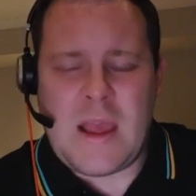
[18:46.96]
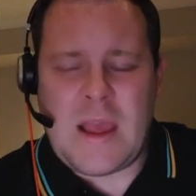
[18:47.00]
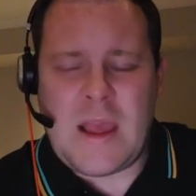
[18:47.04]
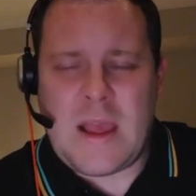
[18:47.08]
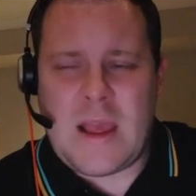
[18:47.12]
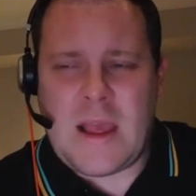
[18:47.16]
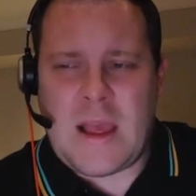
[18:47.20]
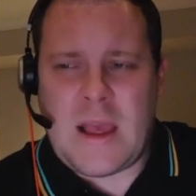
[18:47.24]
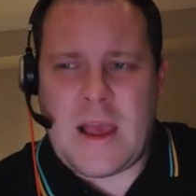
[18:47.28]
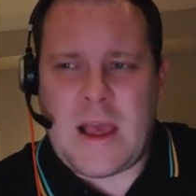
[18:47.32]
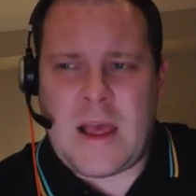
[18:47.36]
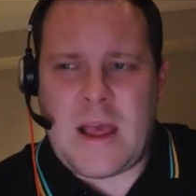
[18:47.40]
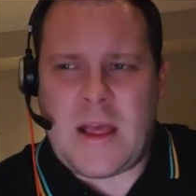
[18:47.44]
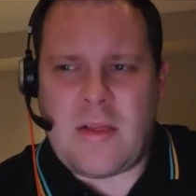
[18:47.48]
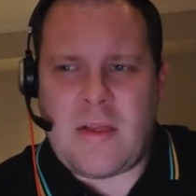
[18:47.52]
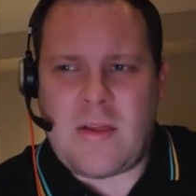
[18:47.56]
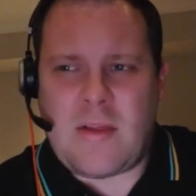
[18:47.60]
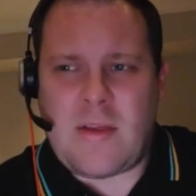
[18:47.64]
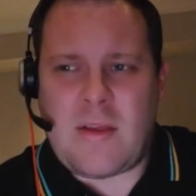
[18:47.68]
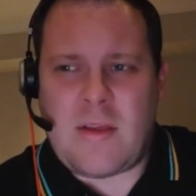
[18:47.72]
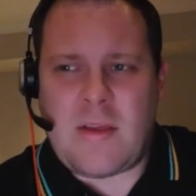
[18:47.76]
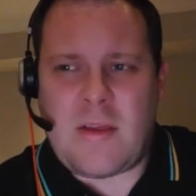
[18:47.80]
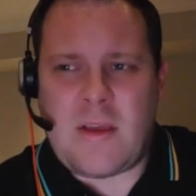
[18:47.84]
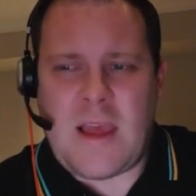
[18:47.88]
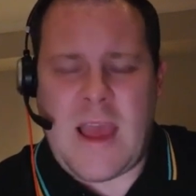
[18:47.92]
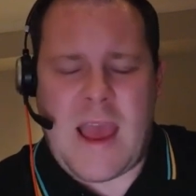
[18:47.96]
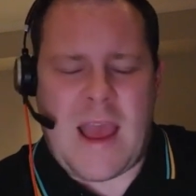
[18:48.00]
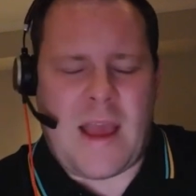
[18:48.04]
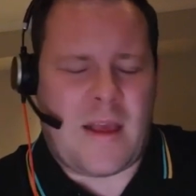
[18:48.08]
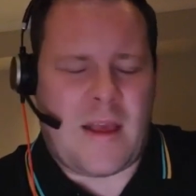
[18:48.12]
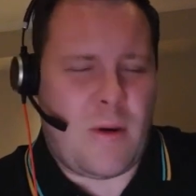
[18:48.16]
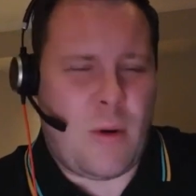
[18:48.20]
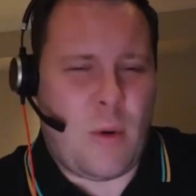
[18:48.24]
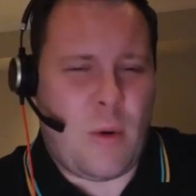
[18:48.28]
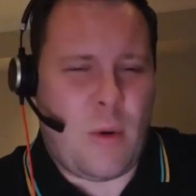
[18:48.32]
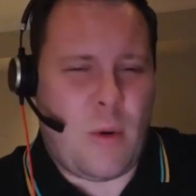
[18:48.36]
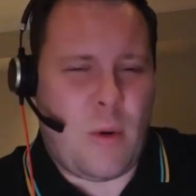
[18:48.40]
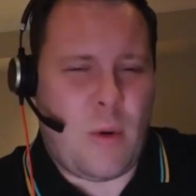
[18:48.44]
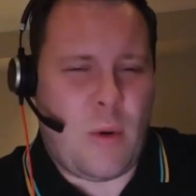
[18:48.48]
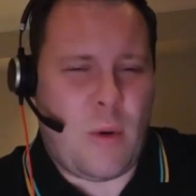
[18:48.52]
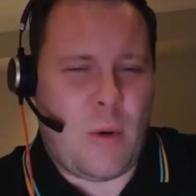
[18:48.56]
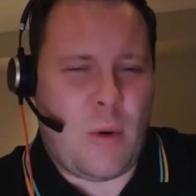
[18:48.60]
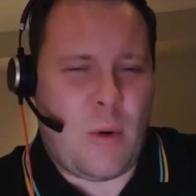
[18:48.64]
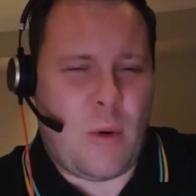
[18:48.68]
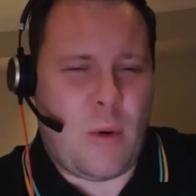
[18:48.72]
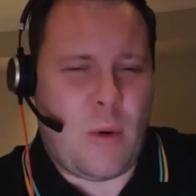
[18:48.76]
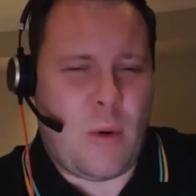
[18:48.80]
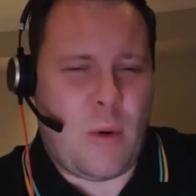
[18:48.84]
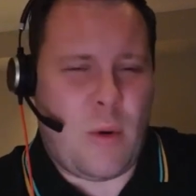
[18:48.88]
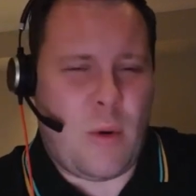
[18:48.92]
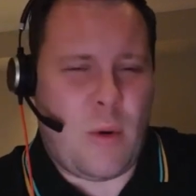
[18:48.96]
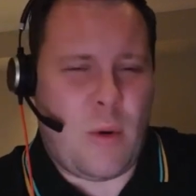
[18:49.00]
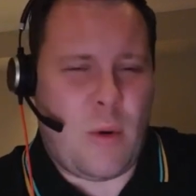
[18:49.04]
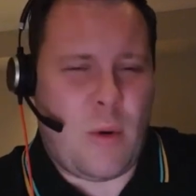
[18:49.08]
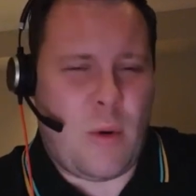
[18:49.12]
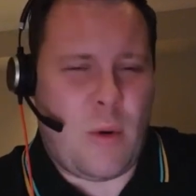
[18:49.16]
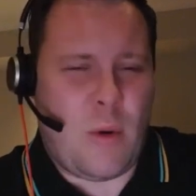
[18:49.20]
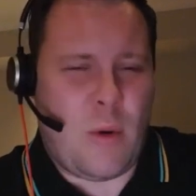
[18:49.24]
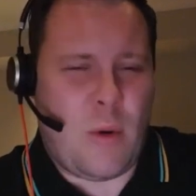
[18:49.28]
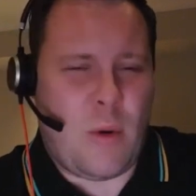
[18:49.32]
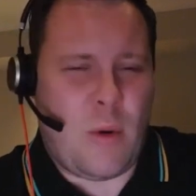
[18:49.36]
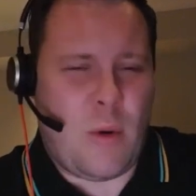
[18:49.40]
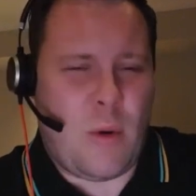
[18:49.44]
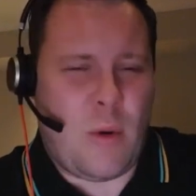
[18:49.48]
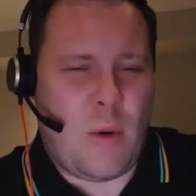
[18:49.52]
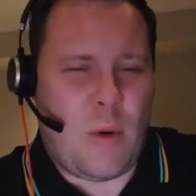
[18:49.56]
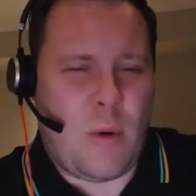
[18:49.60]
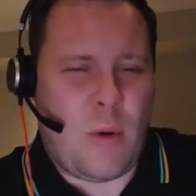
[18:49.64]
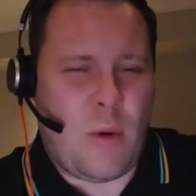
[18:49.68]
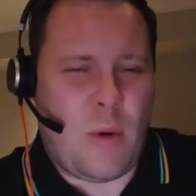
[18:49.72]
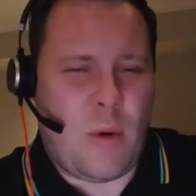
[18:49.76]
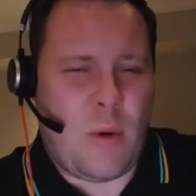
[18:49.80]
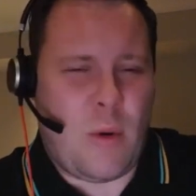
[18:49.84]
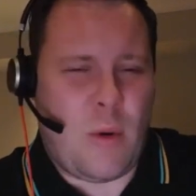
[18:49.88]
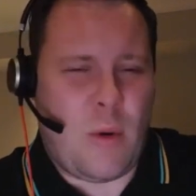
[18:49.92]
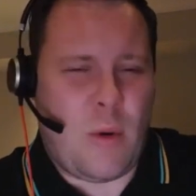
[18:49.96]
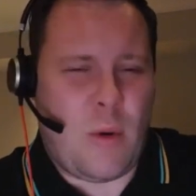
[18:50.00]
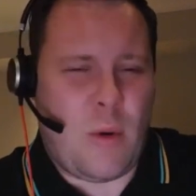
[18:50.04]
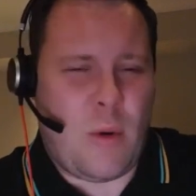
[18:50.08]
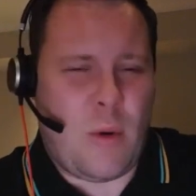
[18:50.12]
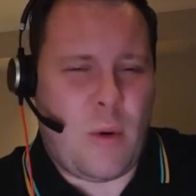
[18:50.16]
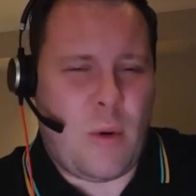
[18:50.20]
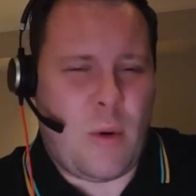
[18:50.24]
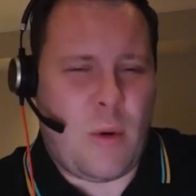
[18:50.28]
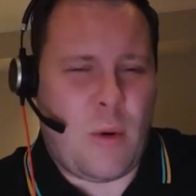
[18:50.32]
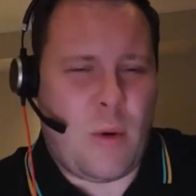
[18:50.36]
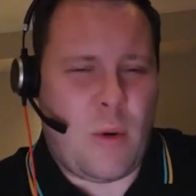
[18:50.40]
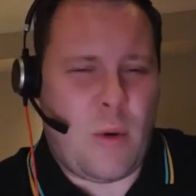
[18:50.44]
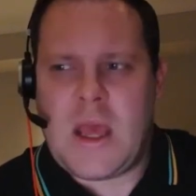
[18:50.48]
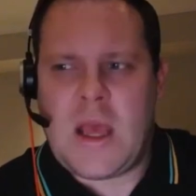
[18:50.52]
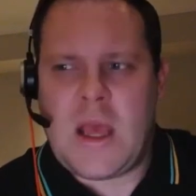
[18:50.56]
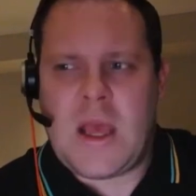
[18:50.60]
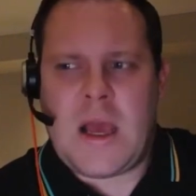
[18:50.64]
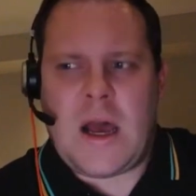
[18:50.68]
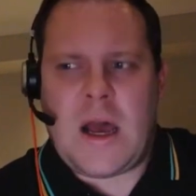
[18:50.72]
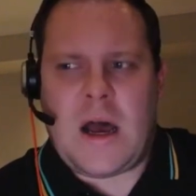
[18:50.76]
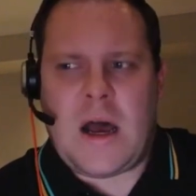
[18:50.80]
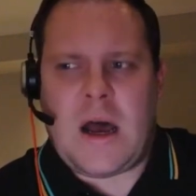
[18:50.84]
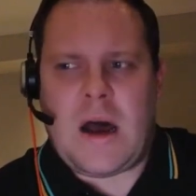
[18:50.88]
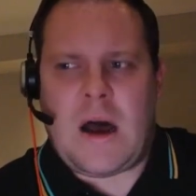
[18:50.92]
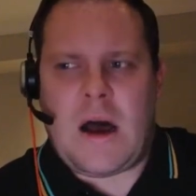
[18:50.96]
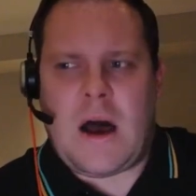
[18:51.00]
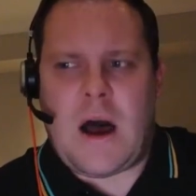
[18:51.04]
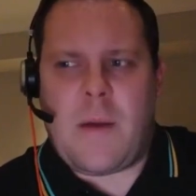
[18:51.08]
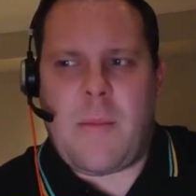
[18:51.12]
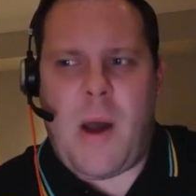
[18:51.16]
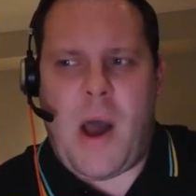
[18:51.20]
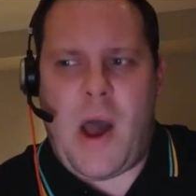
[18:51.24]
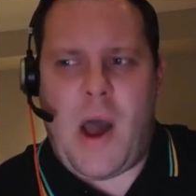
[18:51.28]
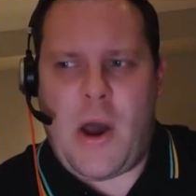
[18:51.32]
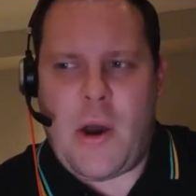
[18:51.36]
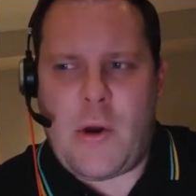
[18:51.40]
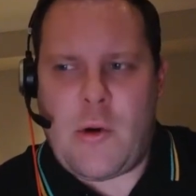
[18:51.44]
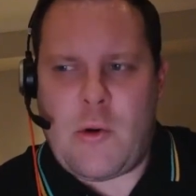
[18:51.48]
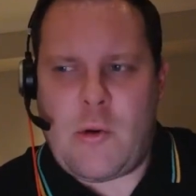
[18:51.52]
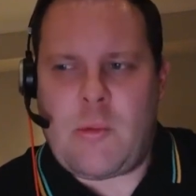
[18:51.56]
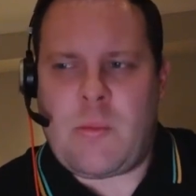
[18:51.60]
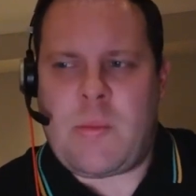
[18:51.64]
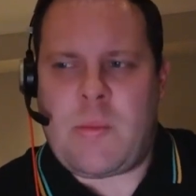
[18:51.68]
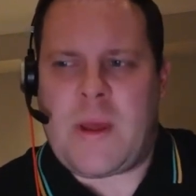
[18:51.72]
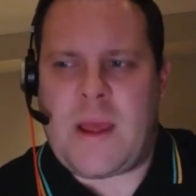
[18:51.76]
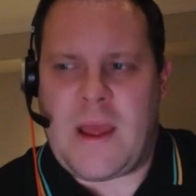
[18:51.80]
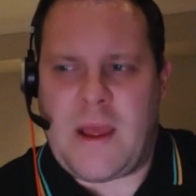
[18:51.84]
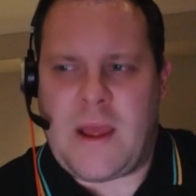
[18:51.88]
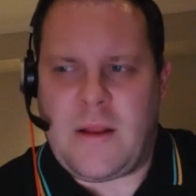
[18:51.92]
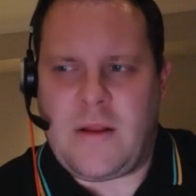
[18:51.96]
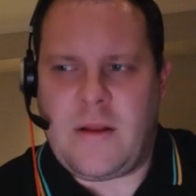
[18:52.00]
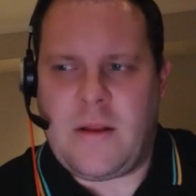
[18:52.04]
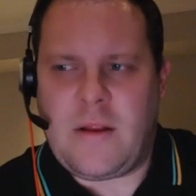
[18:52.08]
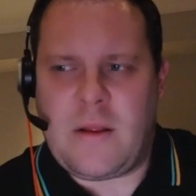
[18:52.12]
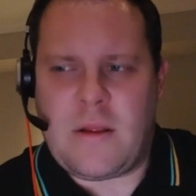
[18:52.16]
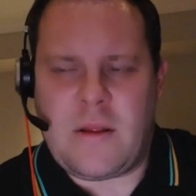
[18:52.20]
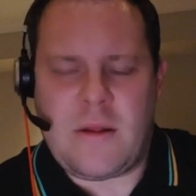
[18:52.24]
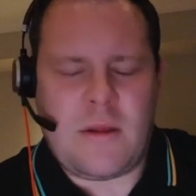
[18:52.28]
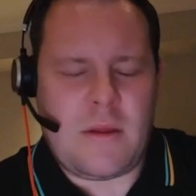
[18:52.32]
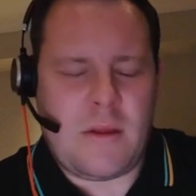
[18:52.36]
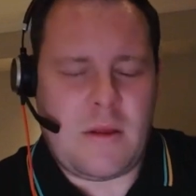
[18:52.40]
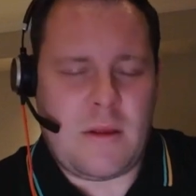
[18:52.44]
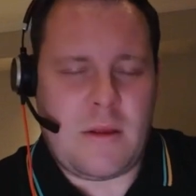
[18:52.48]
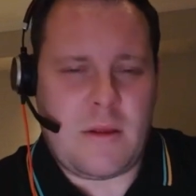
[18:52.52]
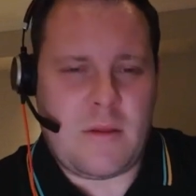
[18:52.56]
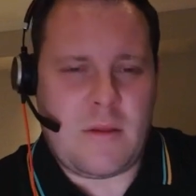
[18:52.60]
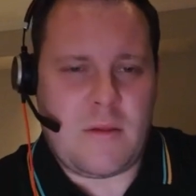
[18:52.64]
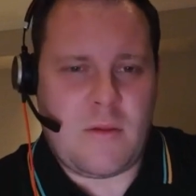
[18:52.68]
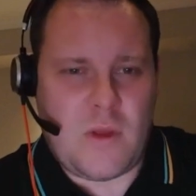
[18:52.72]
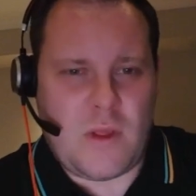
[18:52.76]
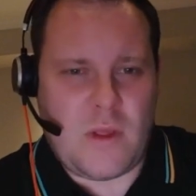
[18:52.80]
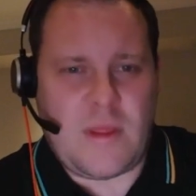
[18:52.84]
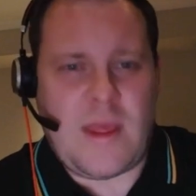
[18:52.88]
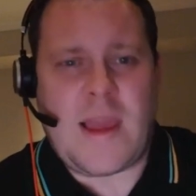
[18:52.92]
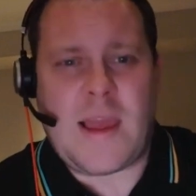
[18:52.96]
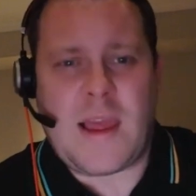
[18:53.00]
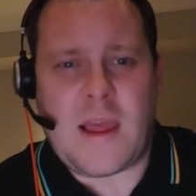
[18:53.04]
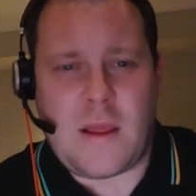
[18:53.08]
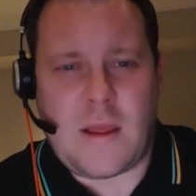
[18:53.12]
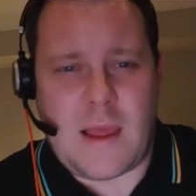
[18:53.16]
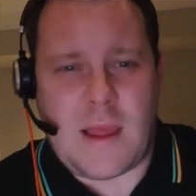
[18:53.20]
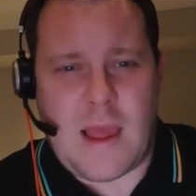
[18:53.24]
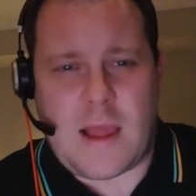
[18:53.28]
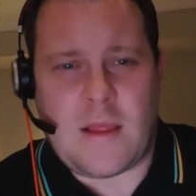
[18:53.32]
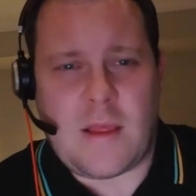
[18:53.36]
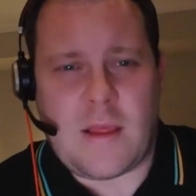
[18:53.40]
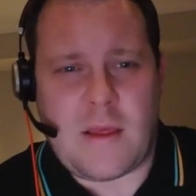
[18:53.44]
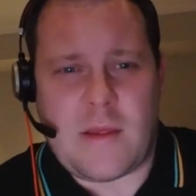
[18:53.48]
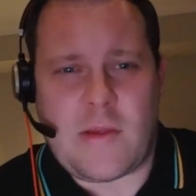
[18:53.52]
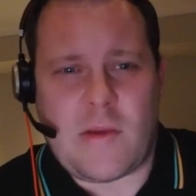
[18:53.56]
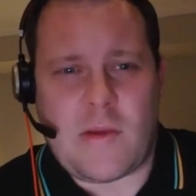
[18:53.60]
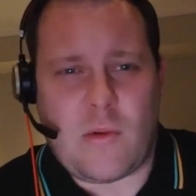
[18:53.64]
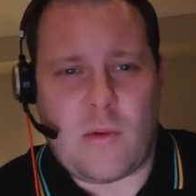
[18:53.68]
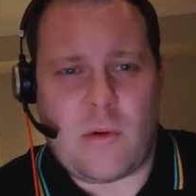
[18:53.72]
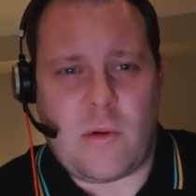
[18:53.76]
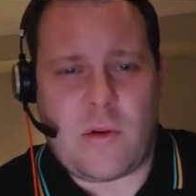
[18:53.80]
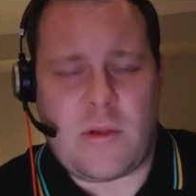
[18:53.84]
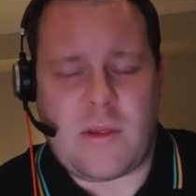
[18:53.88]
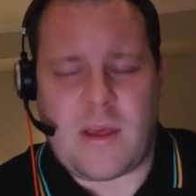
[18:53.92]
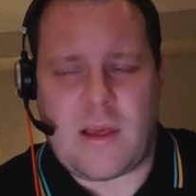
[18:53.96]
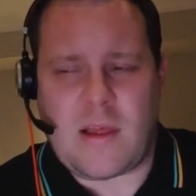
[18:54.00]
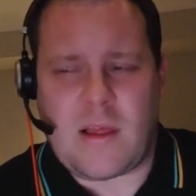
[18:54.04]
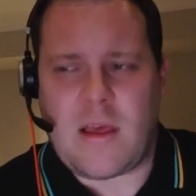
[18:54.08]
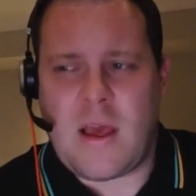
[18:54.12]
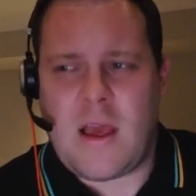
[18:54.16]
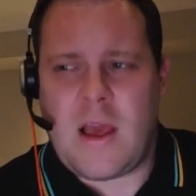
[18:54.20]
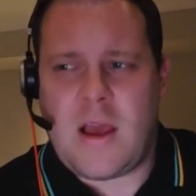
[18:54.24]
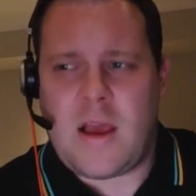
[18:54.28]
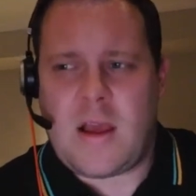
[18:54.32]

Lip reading: And yeah, always had a bit of a soft spot for Everton. So I'm hoping that they can get this sorted.